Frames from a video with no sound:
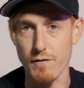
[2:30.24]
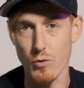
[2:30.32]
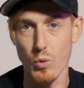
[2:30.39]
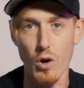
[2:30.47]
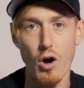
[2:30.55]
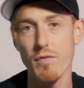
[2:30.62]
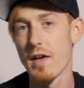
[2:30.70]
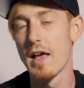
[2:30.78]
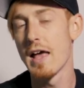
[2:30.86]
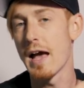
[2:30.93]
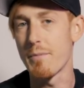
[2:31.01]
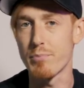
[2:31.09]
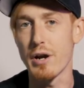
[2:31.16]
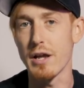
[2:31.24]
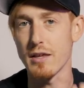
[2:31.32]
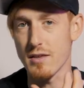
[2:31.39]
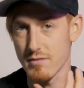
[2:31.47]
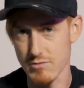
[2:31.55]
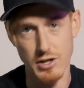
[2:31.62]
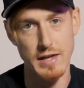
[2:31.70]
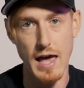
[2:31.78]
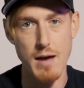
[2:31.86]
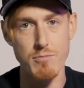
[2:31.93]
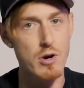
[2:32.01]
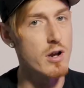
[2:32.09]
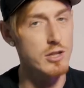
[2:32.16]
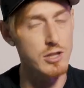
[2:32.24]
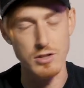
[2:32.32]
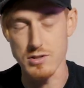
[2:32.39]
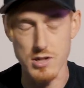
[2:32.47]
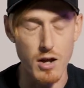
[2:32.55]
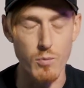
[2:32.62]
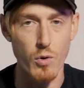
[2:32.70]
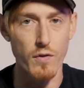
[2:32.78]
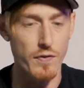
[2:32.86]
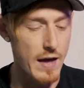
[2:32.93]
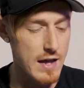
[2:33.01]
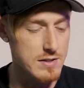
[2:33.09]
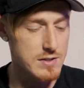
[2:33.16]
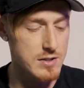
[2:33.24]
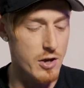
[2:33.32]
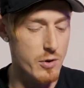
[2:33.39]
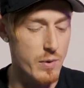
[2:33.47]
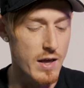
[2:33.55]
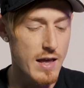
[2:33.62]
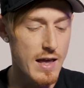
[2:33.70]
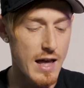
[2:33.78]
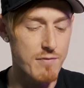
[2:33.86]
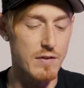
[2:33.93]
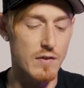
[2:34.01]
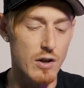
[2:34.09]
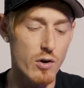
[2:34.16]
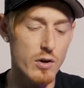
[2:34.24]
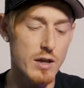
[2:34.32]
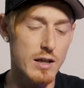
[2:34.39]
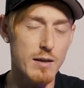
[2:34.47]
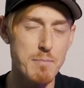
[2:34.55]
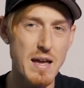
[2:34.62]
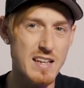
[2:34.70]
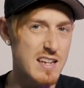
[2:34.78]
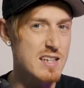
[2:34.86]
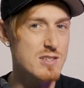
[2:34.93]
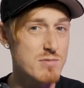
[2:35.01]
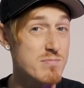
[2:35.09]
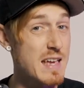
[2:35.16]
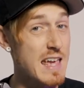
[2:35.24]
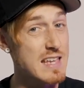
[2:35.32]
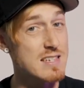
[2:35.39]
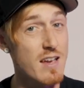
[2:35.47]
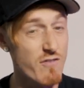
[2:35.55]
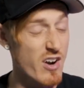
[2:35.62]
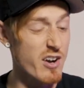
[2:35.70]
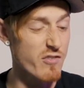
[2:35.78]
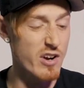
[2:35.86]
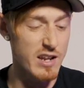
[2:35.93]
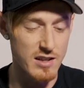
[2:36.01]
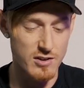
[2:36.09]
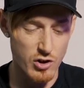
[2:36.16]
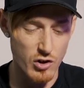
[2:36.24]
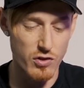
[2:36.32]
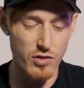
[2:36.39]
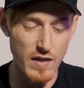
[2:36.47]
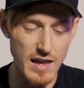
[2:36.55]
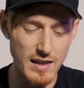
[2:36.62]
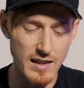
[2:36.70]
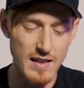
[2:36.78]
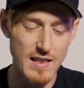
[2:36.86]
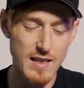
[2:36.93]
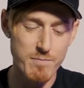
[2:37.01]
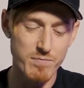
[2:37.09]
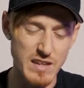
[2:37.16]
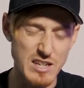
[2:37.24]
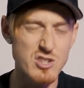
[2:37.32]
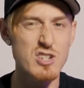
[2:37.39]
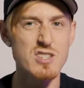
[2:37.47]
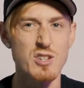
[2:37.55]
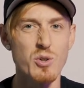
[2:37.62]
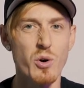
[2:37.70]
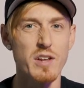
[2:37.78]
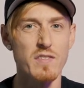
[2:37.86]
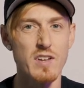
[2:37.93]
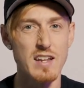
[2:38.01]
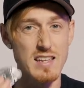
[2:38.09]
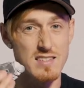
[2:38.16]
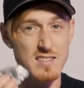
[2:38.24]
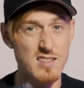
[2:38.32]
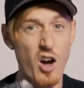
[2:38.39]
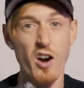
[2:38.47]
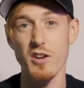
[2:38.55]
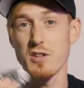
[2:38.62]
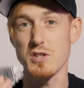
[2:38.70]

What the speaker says: fall off and break your camera. You don't want that, so having the locking mechanism is a very, very good thing. It's just annoying that it's Arca